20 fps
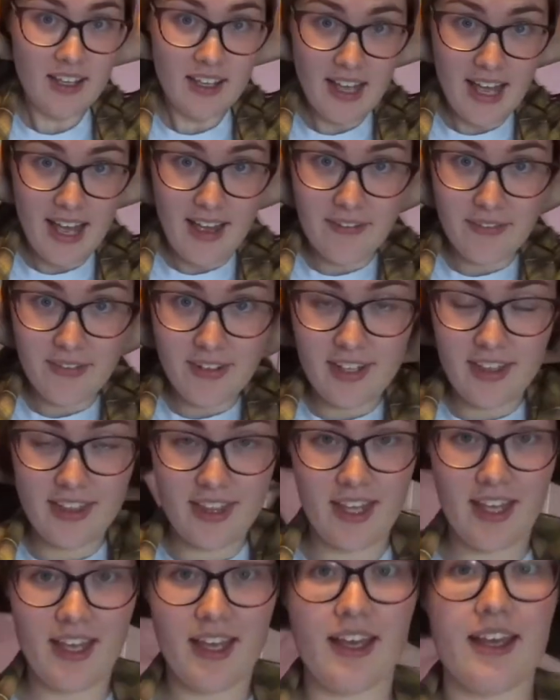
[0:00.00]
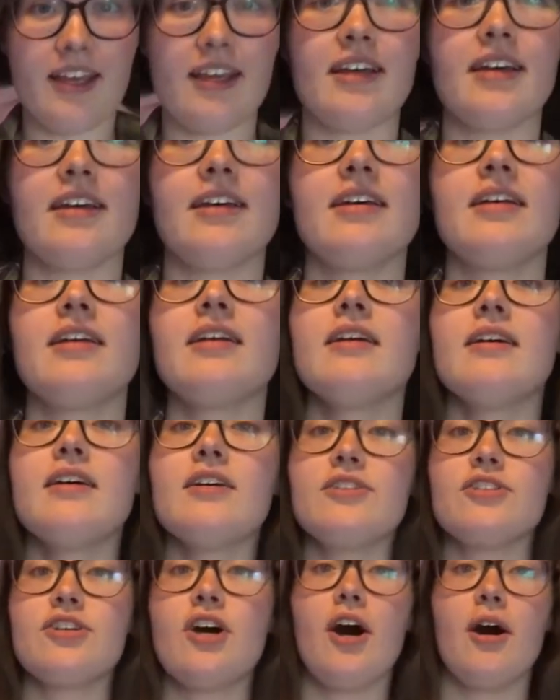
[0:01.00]
Everything,
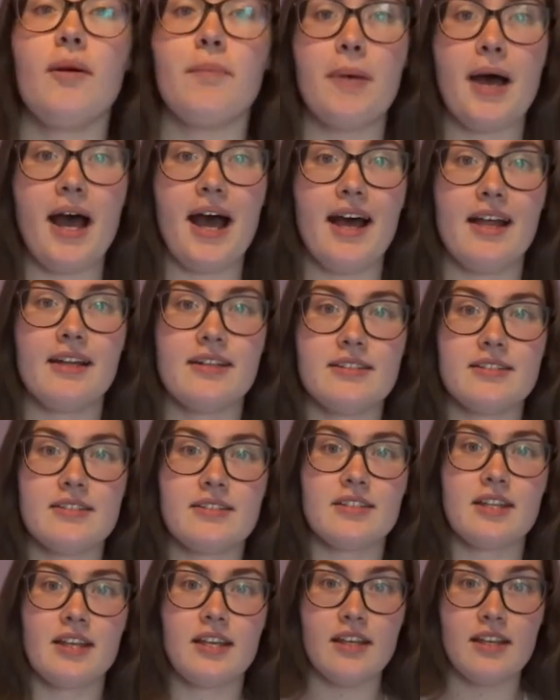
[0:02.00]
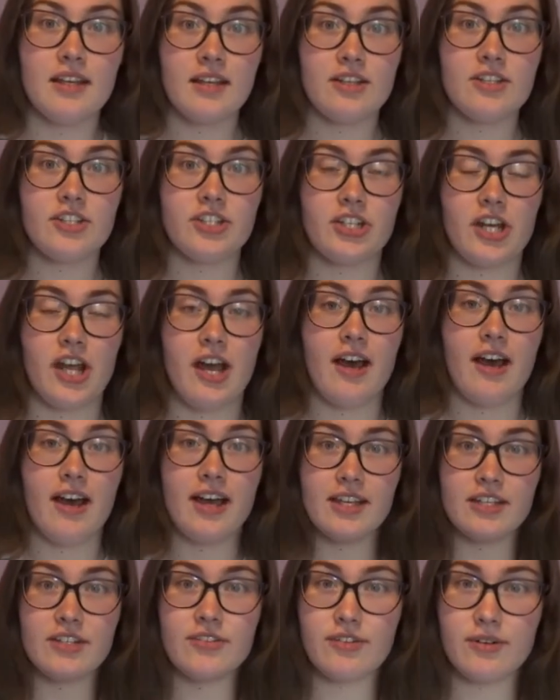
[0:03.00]
top and shirt,
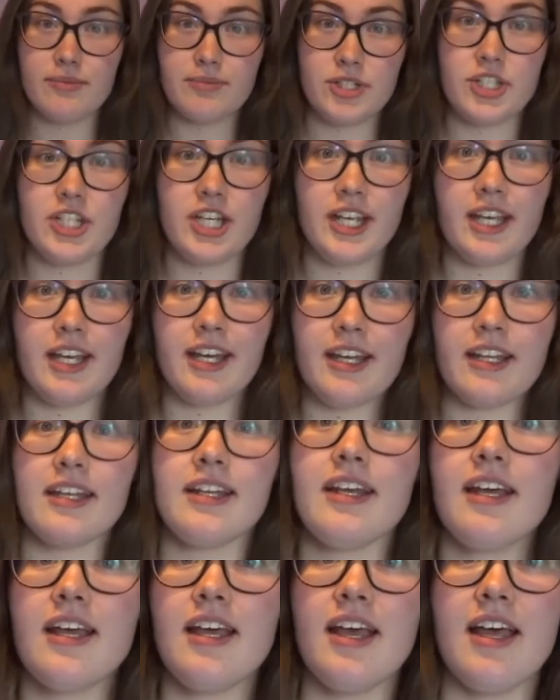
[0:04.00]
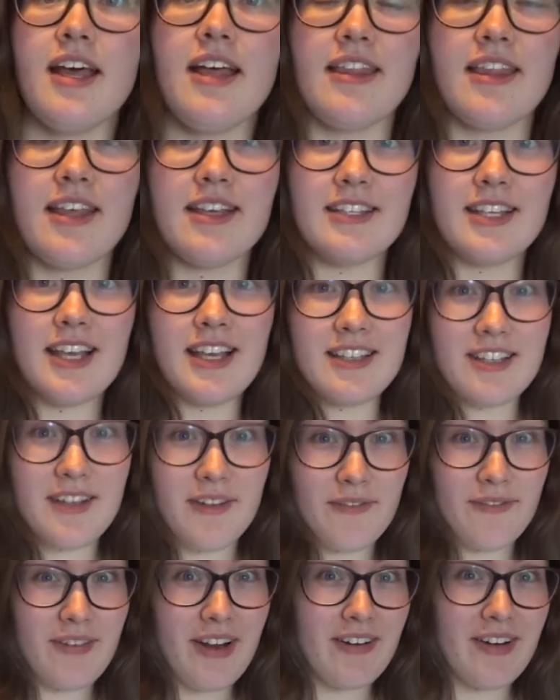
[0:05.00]
is from Shein. This
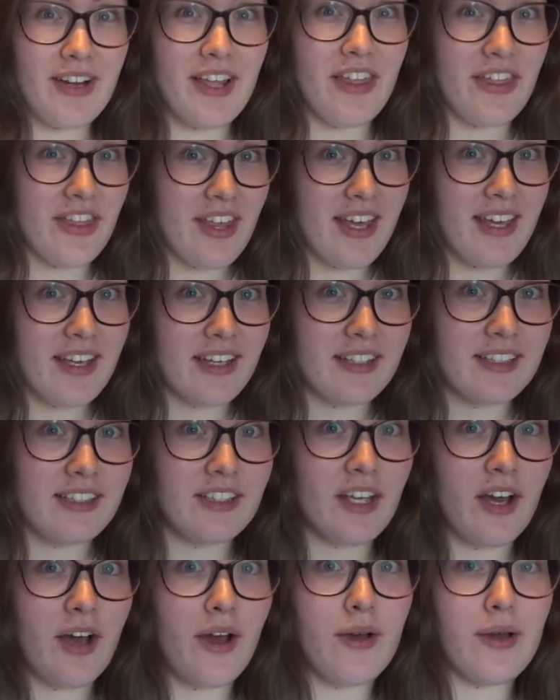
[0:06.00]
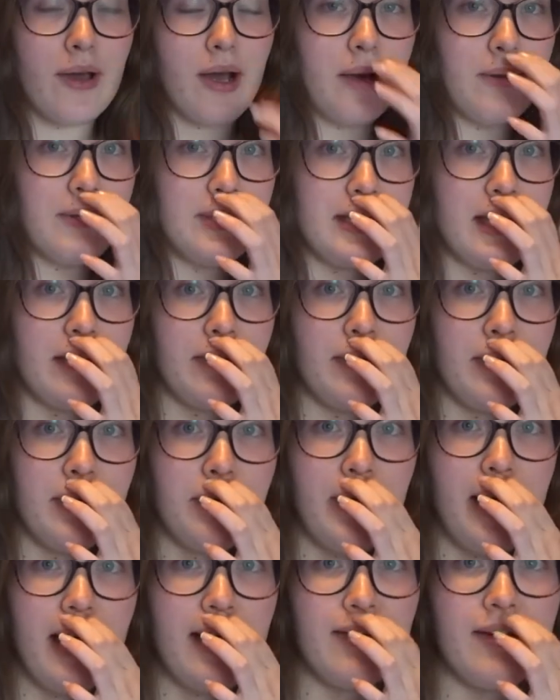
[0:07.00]
isn't very thick, so I would definitely
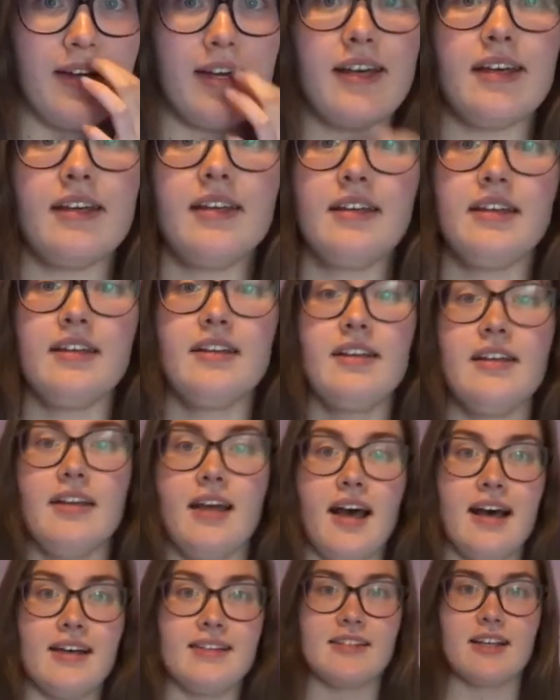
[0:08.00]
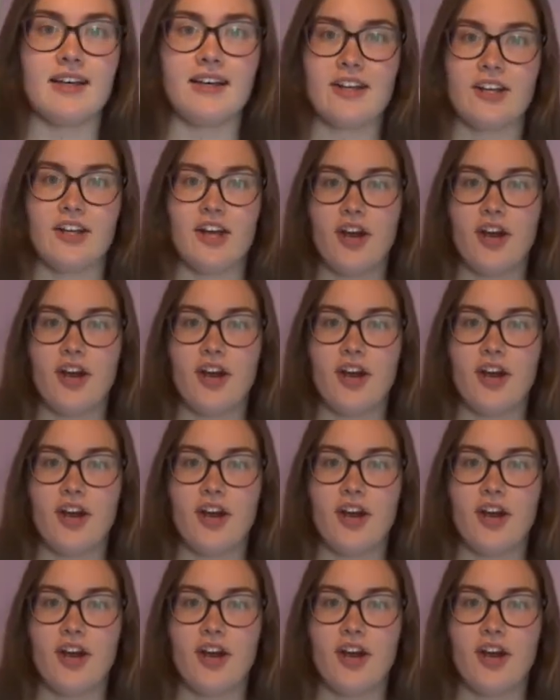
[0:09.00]
wear it as like an